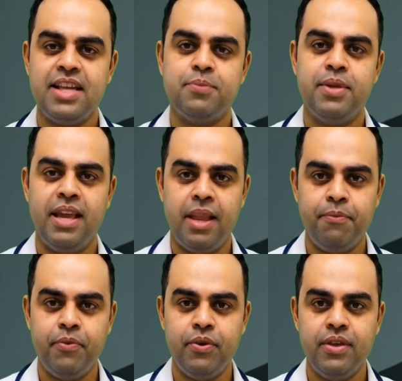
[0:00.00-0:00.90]
help
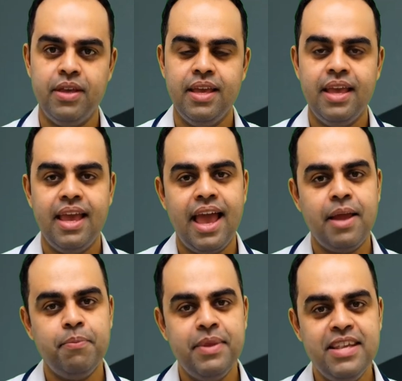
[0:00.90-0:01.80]
protect the joint every
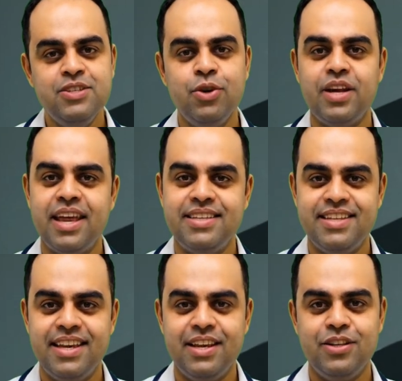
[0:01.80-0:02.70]
day.
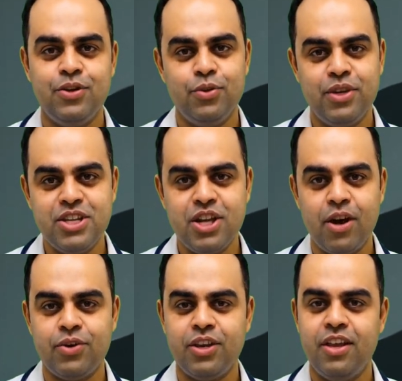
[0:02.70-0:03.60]

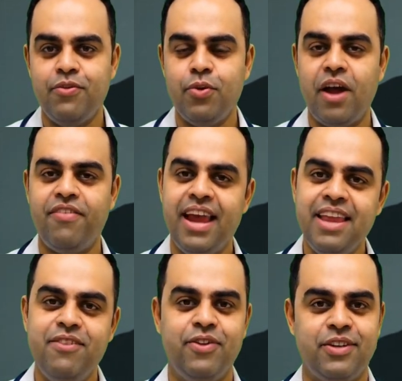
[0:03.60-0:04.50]
Consistency is what matters
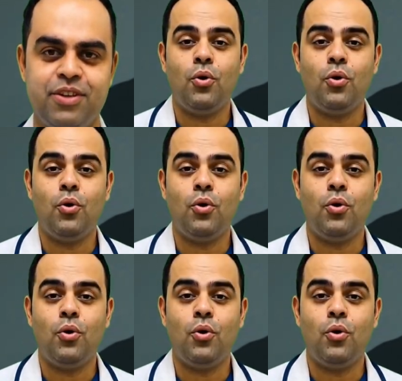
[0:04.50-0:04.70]
most.